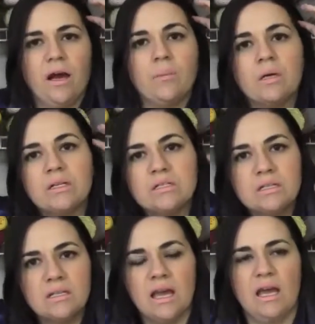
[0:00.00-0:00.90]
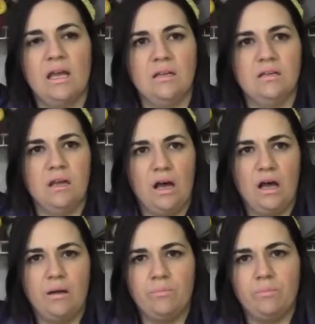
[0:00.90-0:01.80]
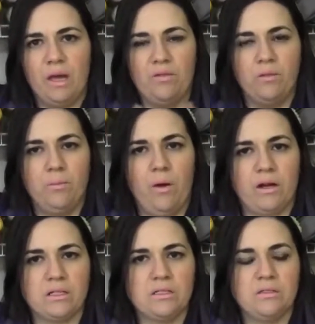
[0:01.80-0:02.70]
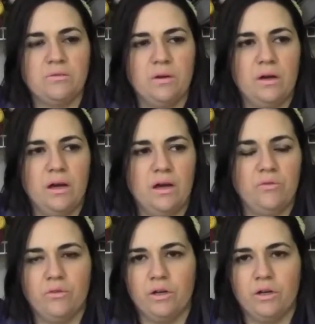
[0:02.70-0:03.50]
cupboards, and I have a box a